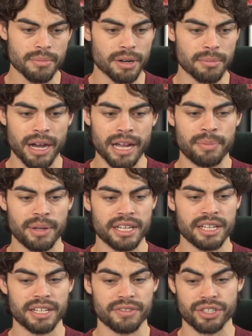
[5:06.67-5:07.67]
But in my
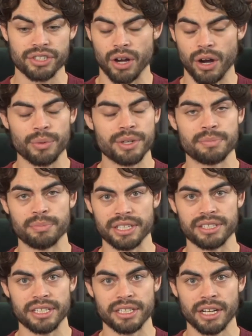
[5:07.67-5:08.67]
opinion, if she's always
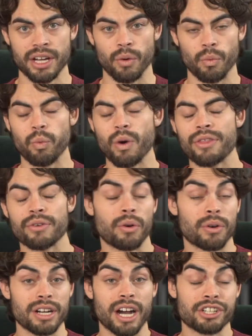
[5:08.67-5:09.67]
busy, whether
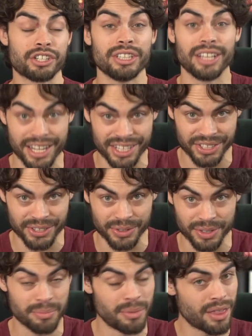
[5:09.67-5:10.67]
or not she likes you,
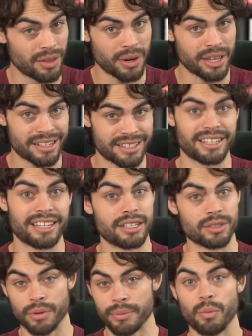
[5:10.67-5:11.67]
and by the way, that's the key
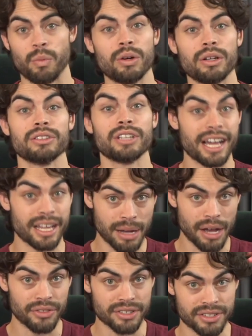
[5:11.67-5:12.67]
because women will lie
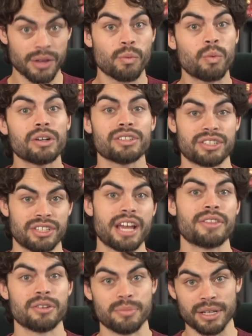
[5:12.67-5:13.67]
about this. They will
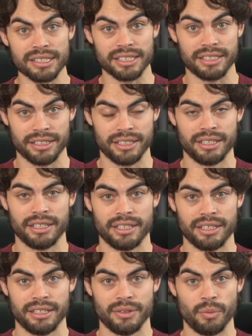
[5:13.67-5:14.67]
say they're busy
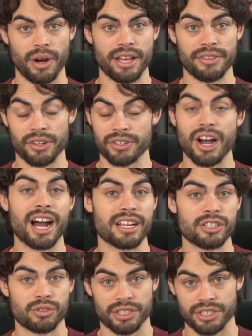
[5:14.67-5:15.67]
when they're not
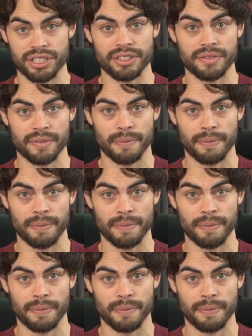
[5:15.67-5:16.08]
interested.